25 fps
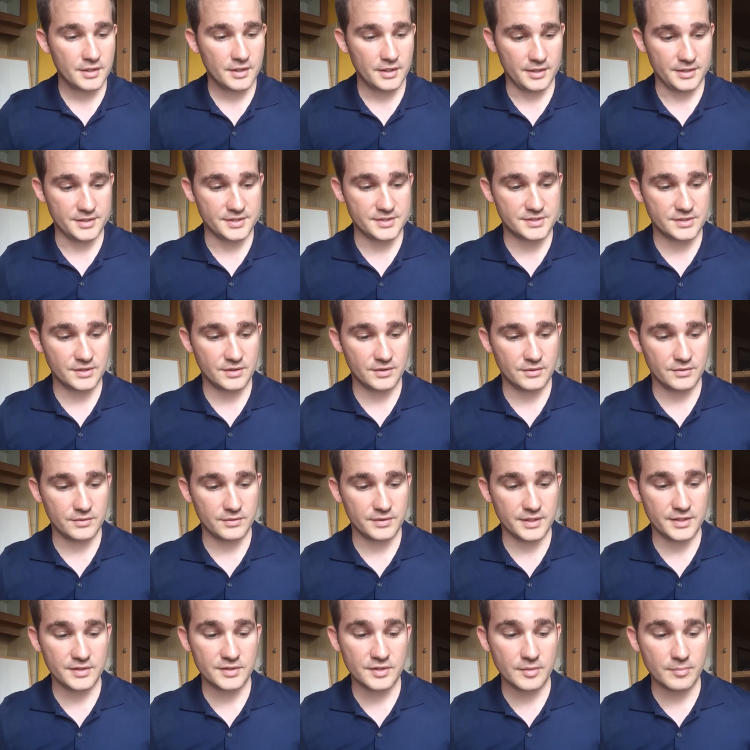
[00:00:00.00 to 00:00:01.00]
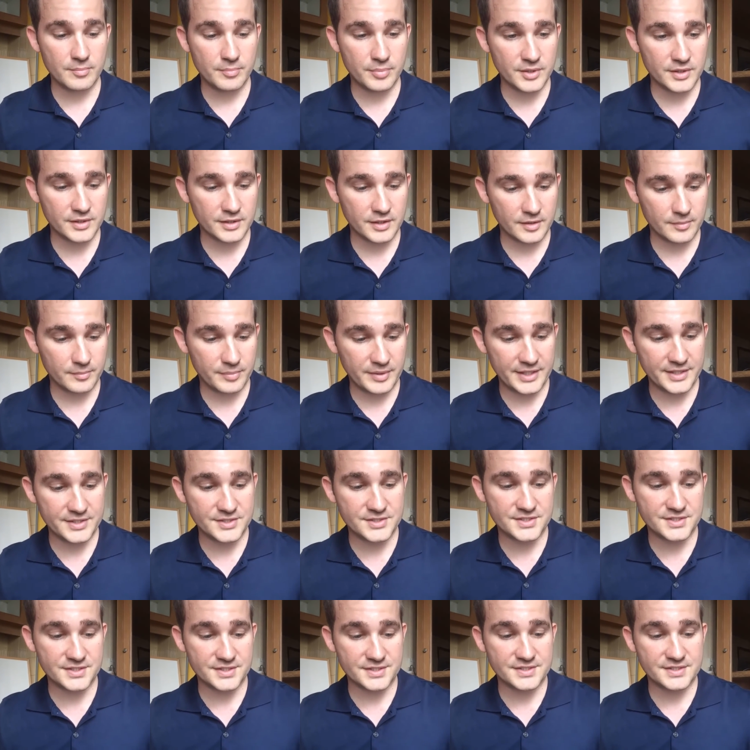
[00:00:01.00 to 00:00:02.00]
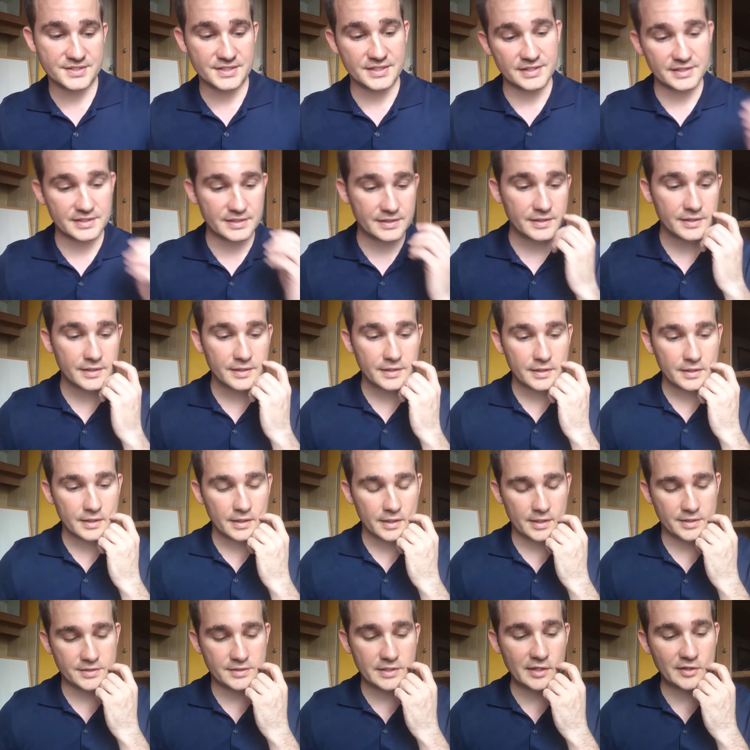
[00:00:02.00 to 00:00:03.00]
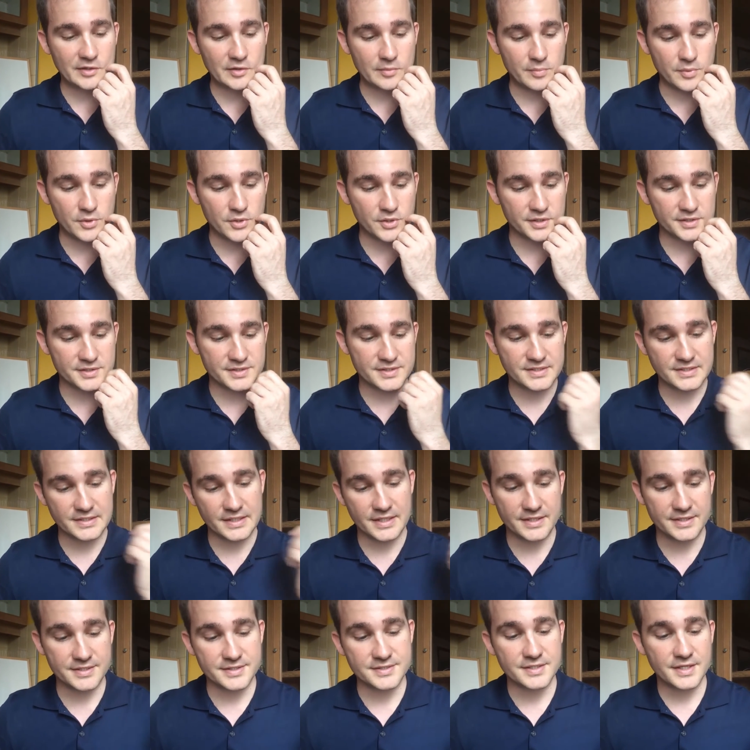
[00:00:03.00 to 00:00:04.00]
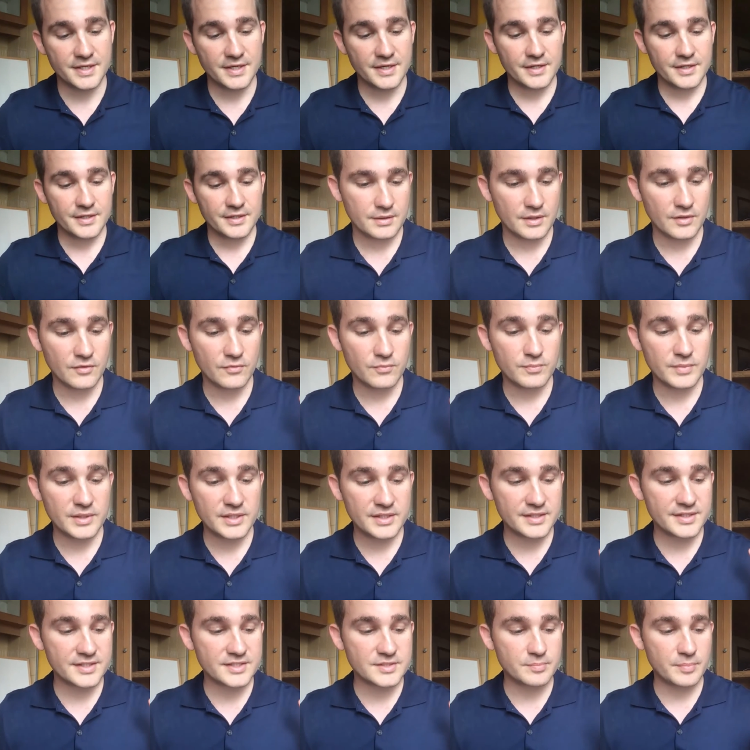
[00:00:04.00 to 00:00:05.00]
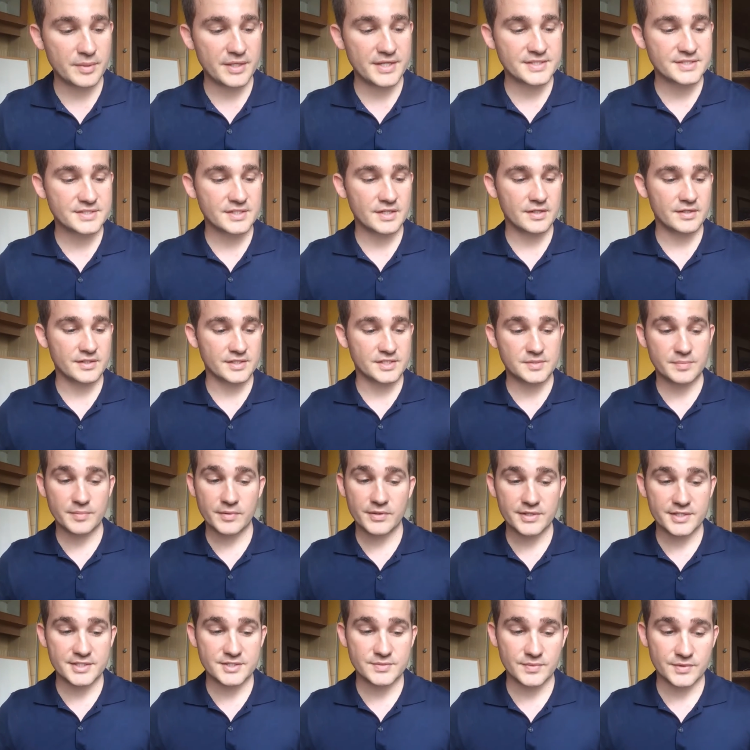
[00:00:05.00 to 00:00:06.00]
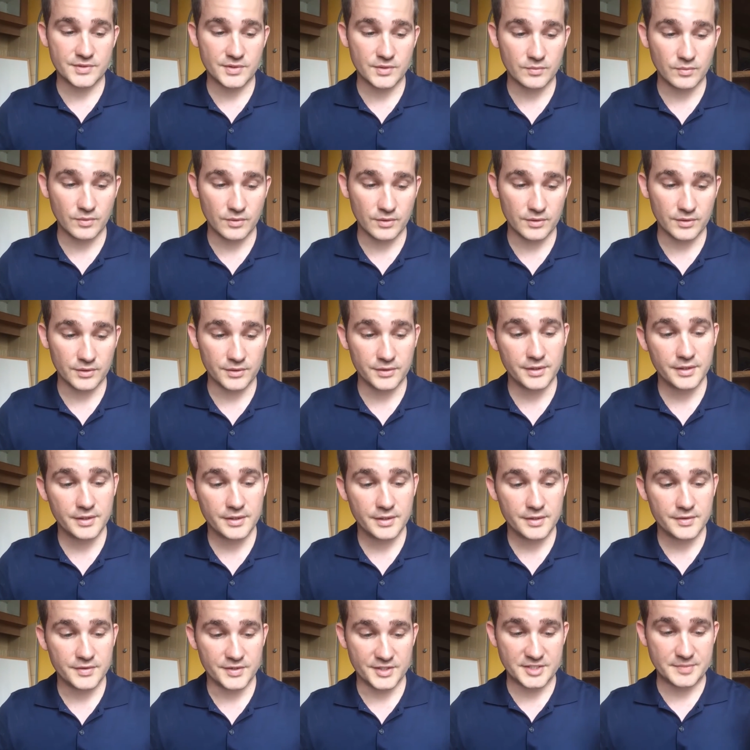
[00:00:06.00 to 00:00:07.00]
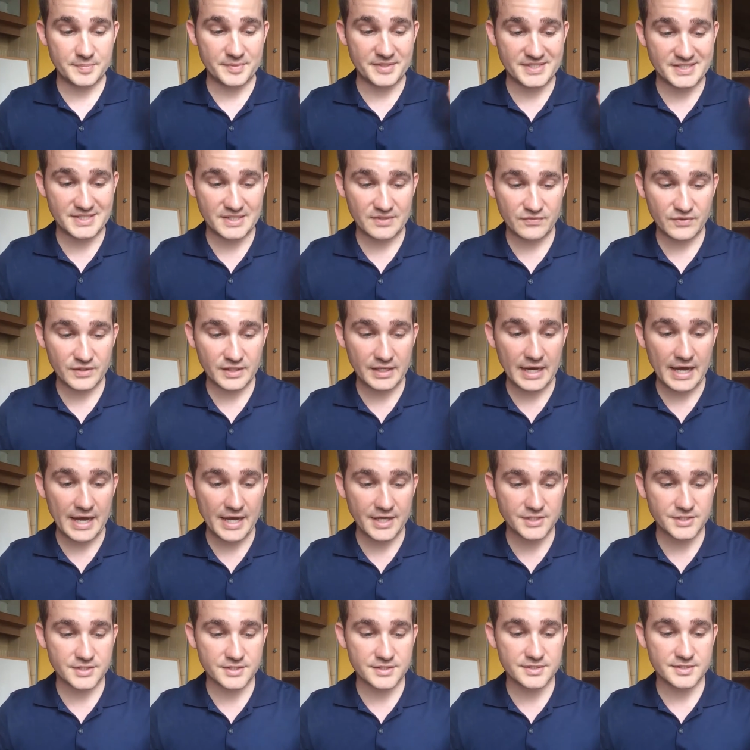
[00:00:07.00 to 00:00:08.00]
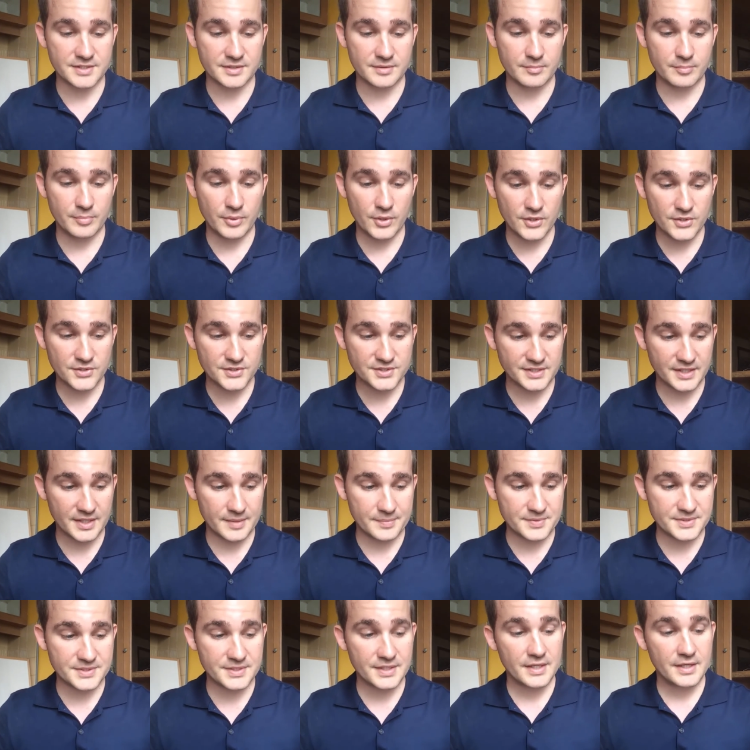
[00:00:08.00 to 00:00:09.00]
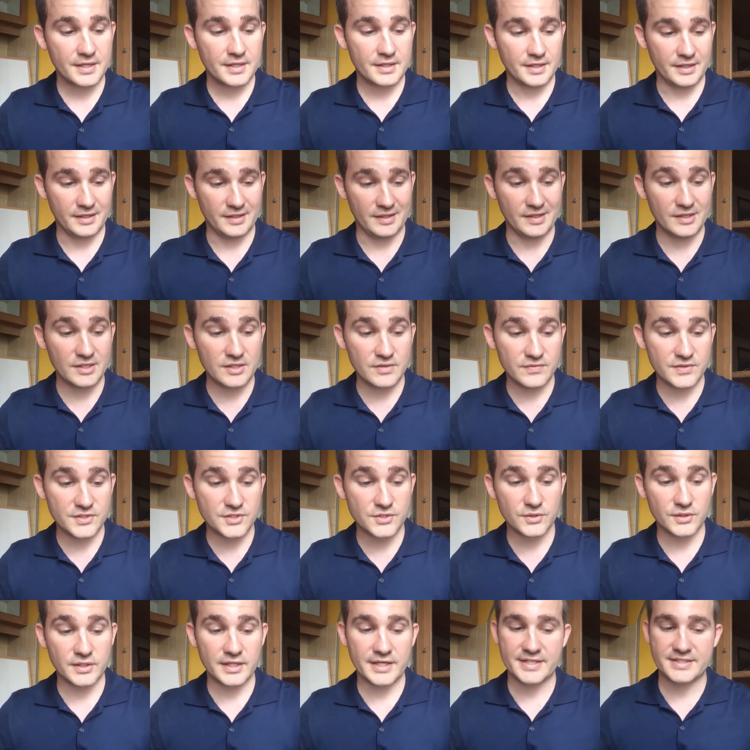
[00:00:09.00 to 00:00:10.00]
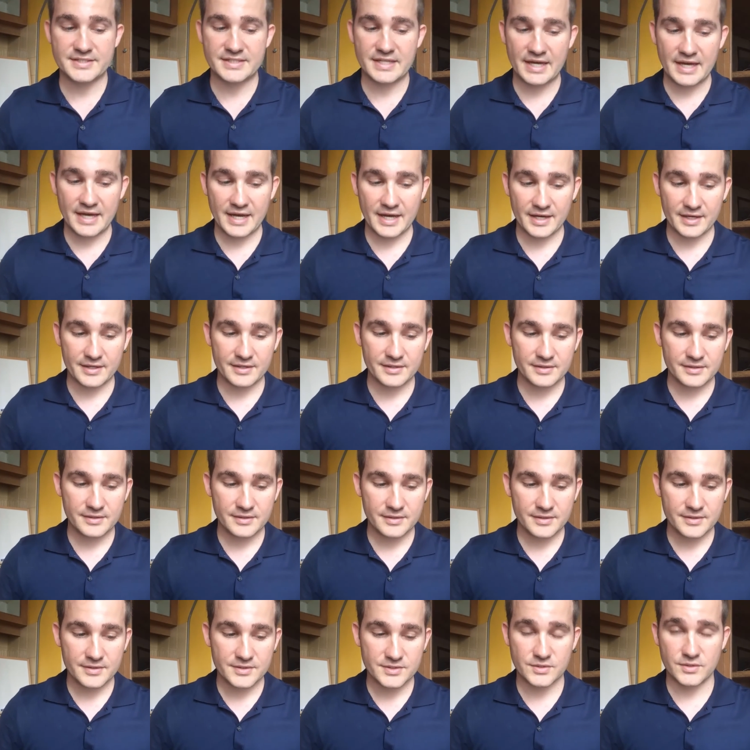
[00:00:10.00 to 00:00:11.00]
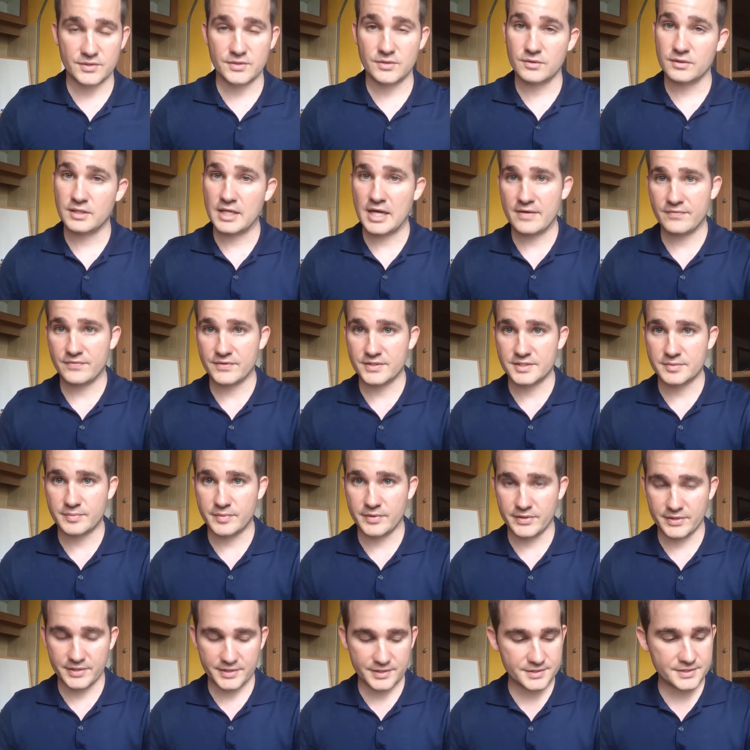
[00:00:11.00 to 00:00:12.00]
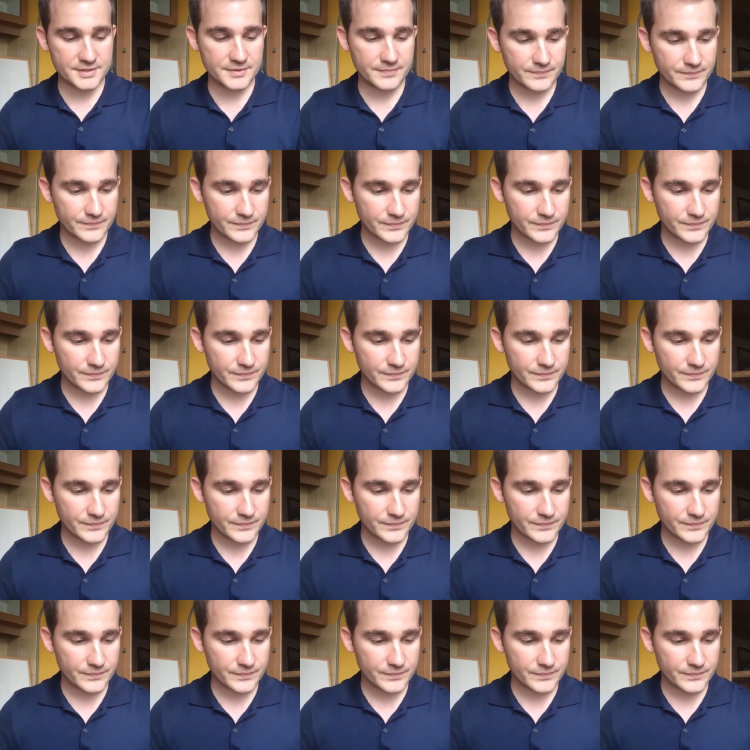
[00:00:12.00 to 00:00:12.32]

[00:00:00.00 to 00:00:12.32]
And so in the book on page 16, uh, Dr. Bergen says if meaning is based on experience with the world, the specific actions and percepts an individual has had, so your life experience,